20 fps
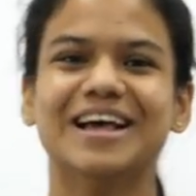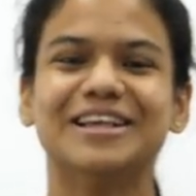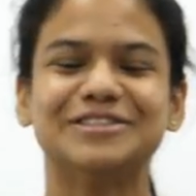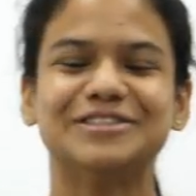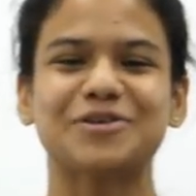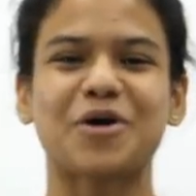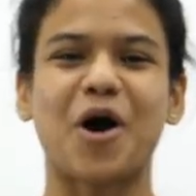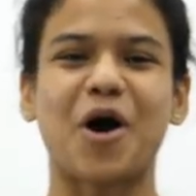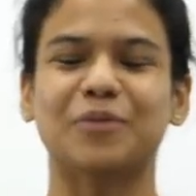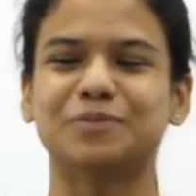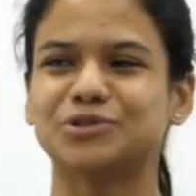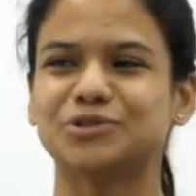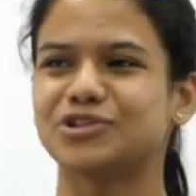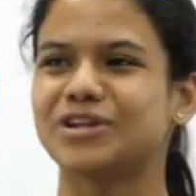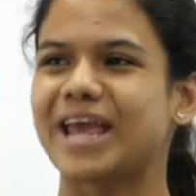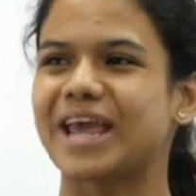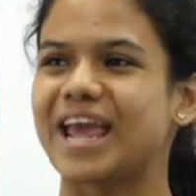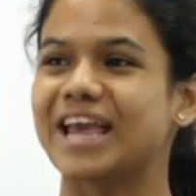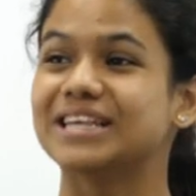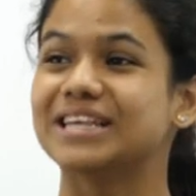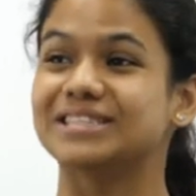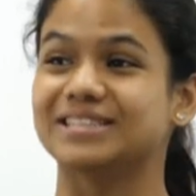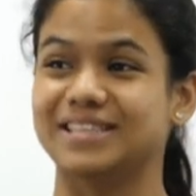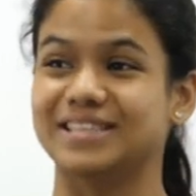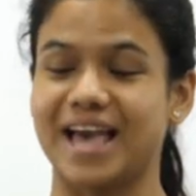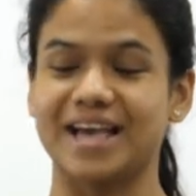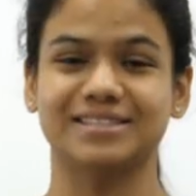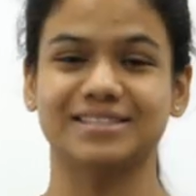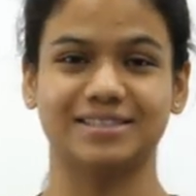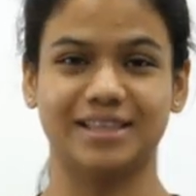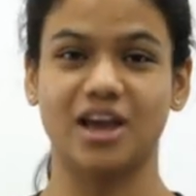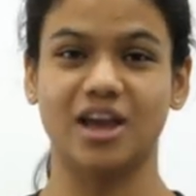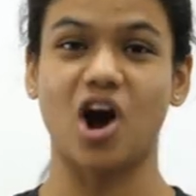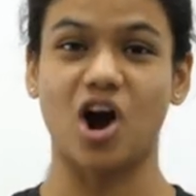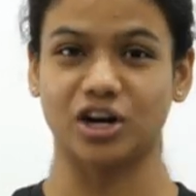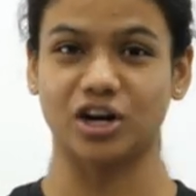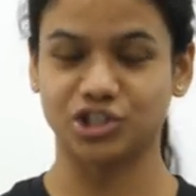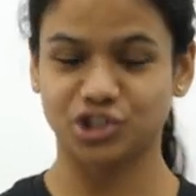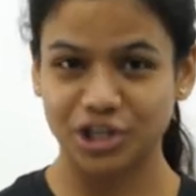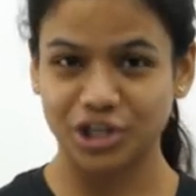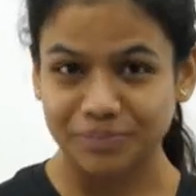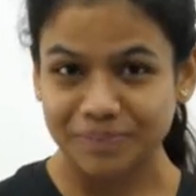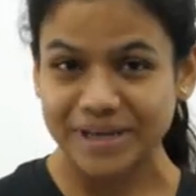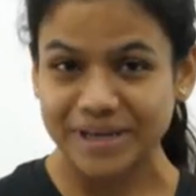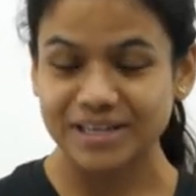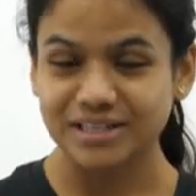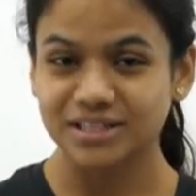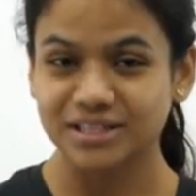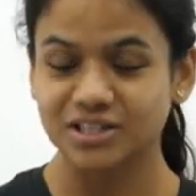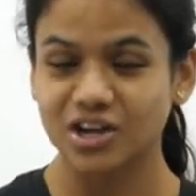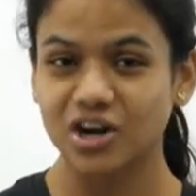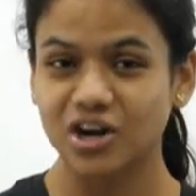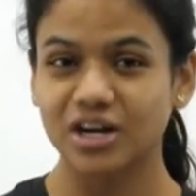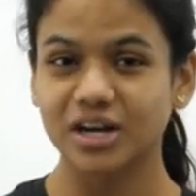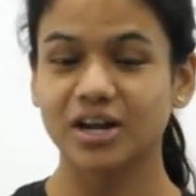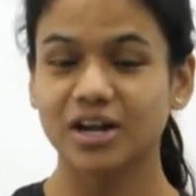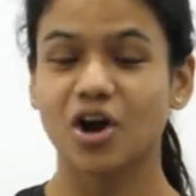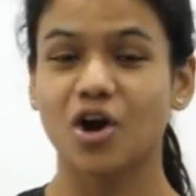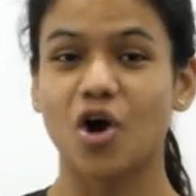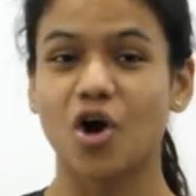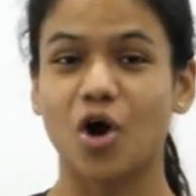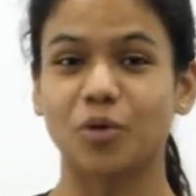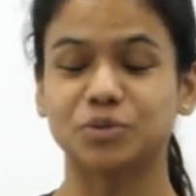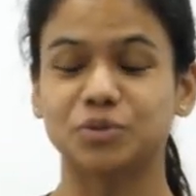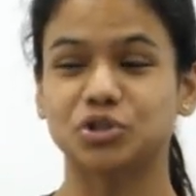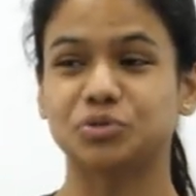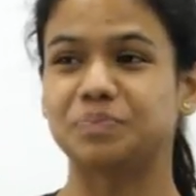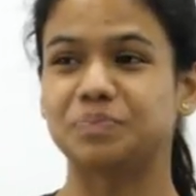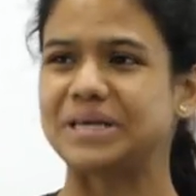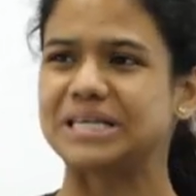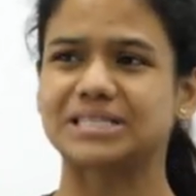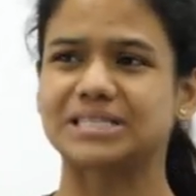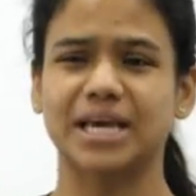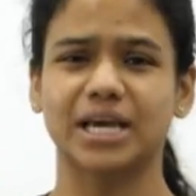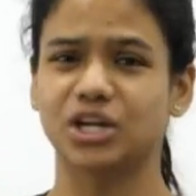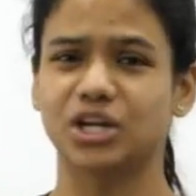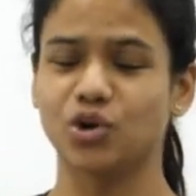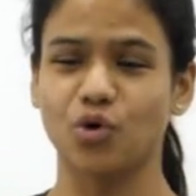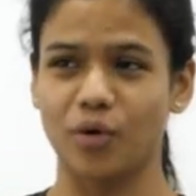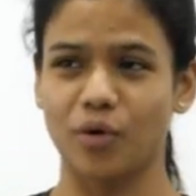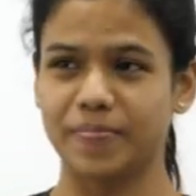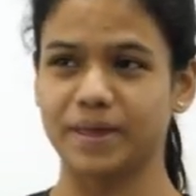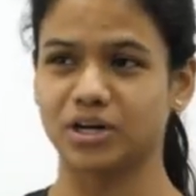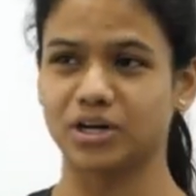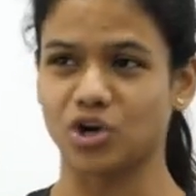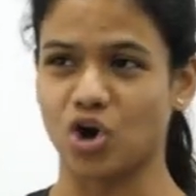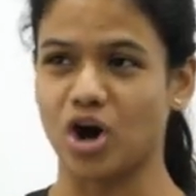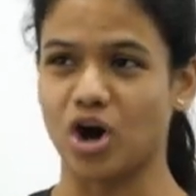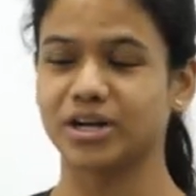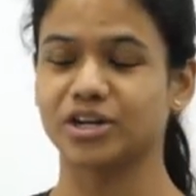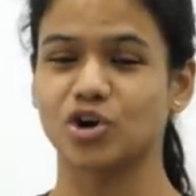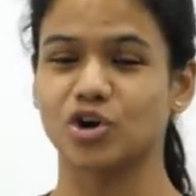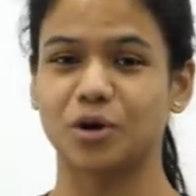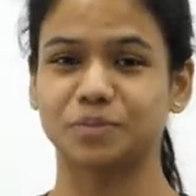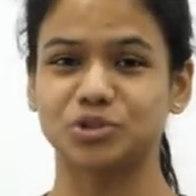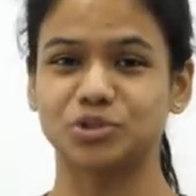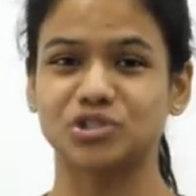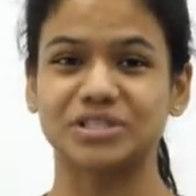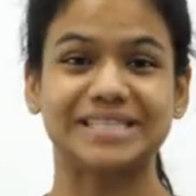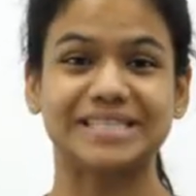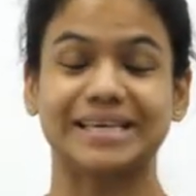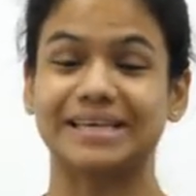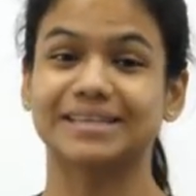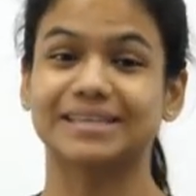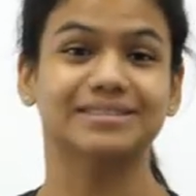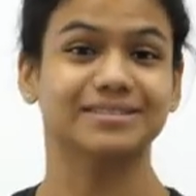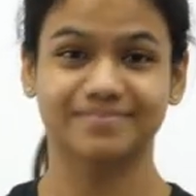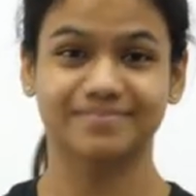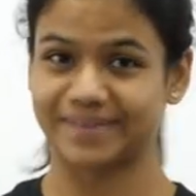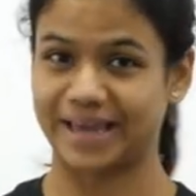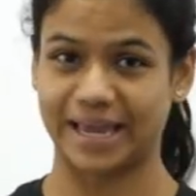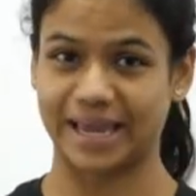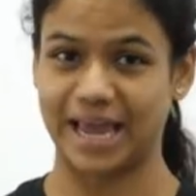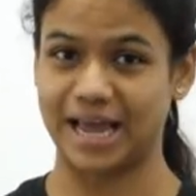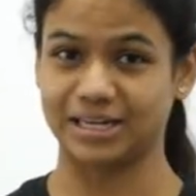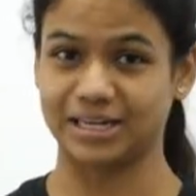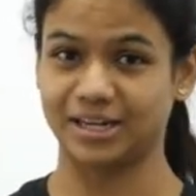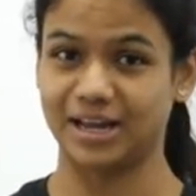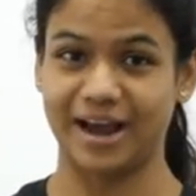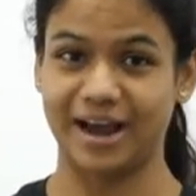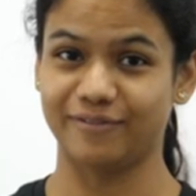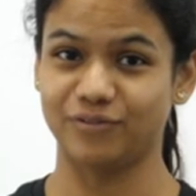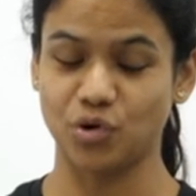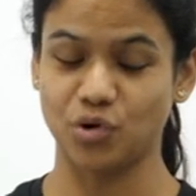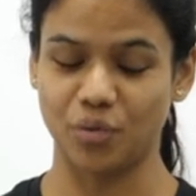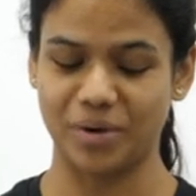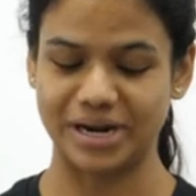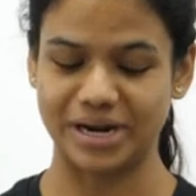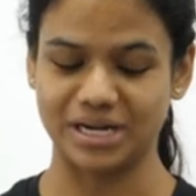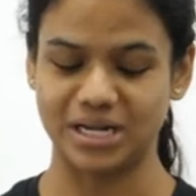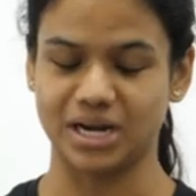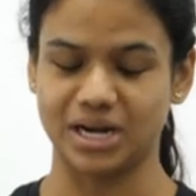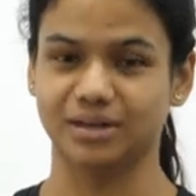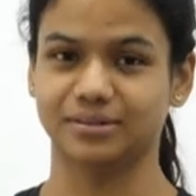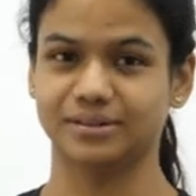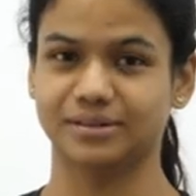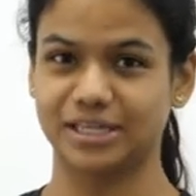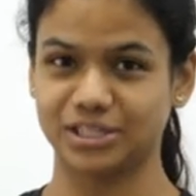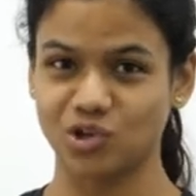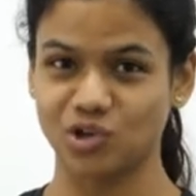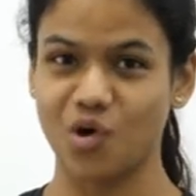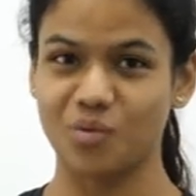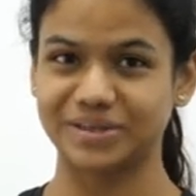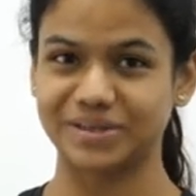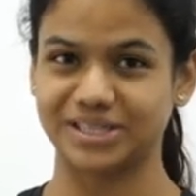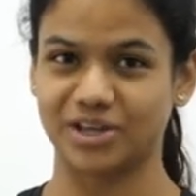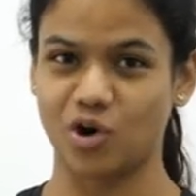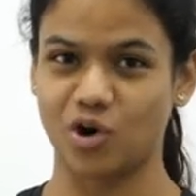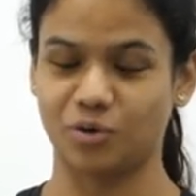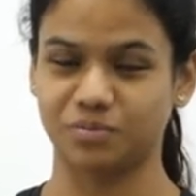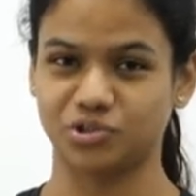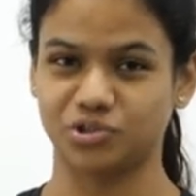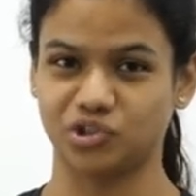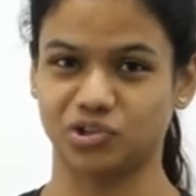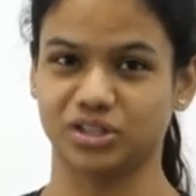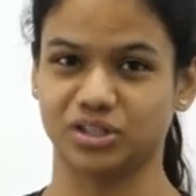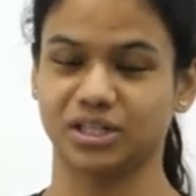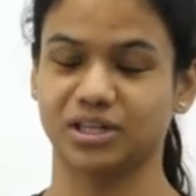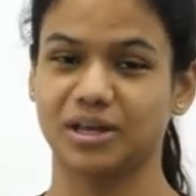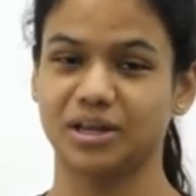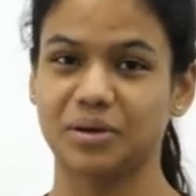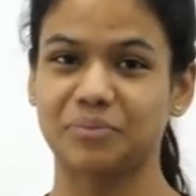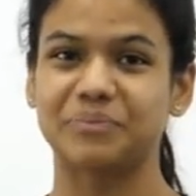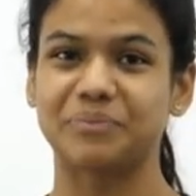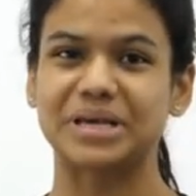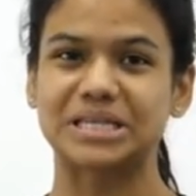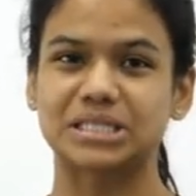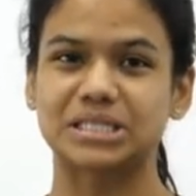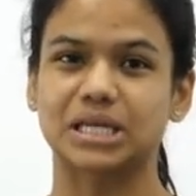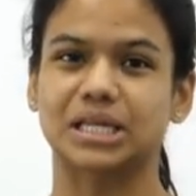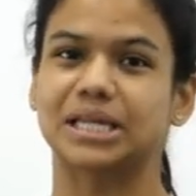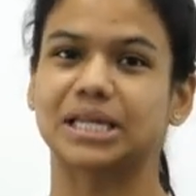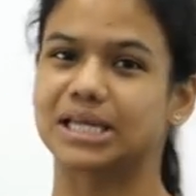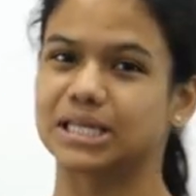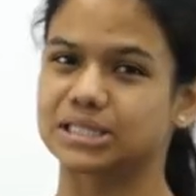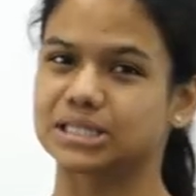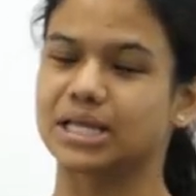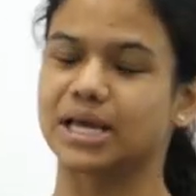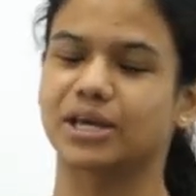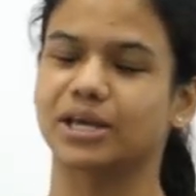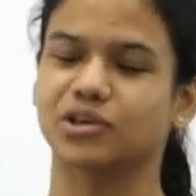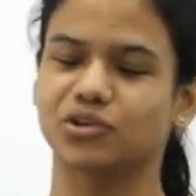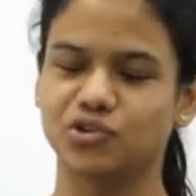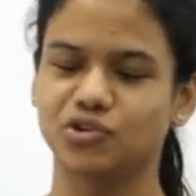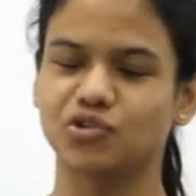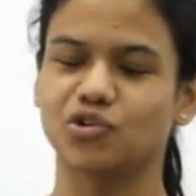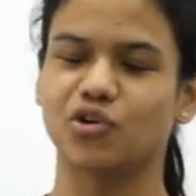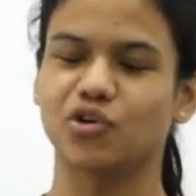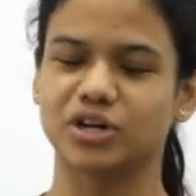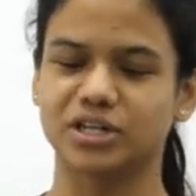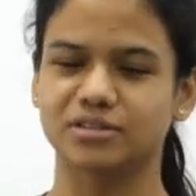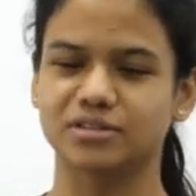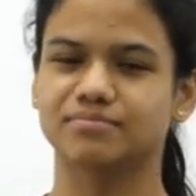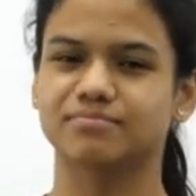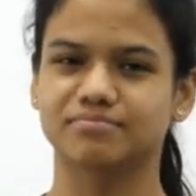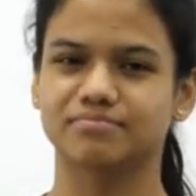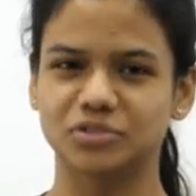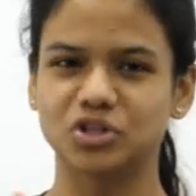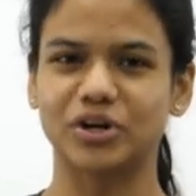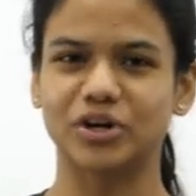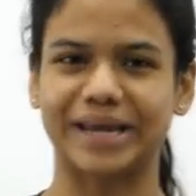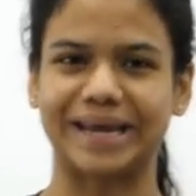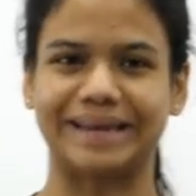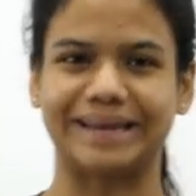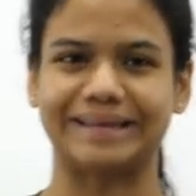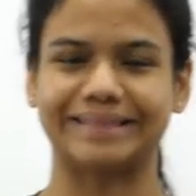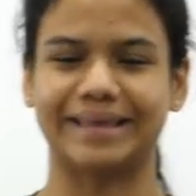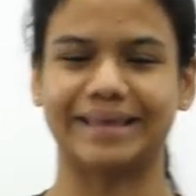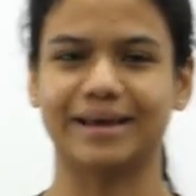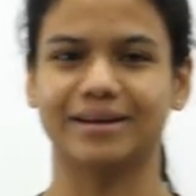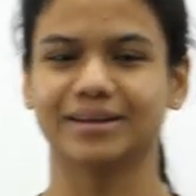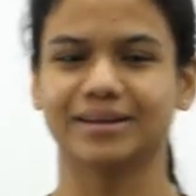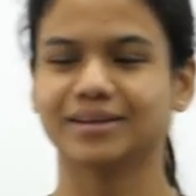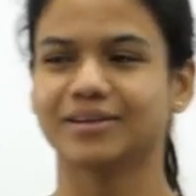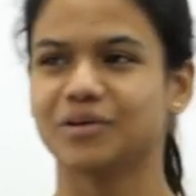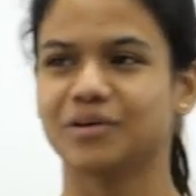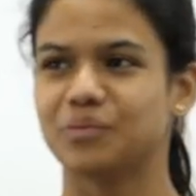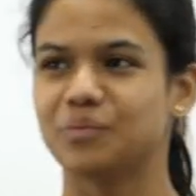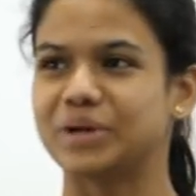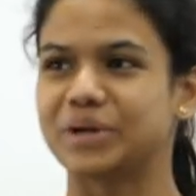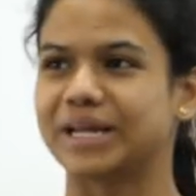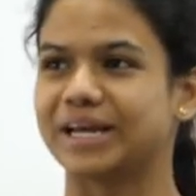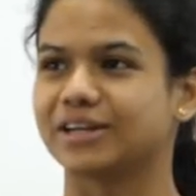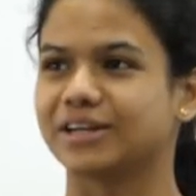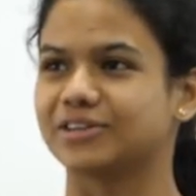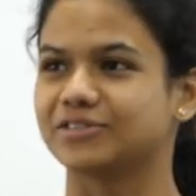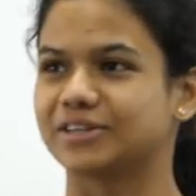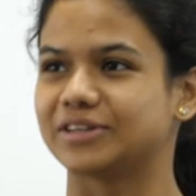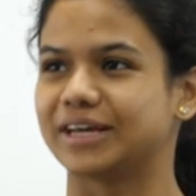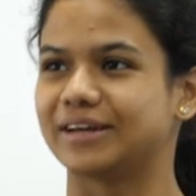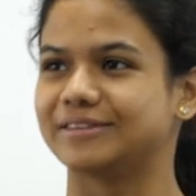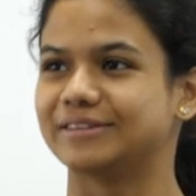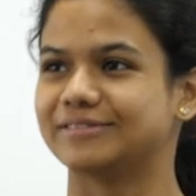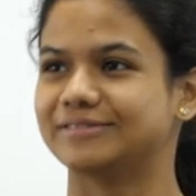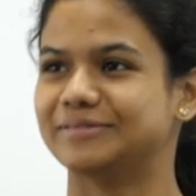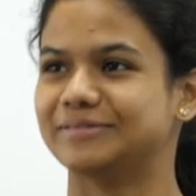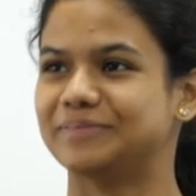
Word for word: So option A is yes, they are shaped like a star. Option B is like no, they're not. And option C is again, I have no idea. There's always that option. Basically, it's like you're you're getting there. We'll get you there.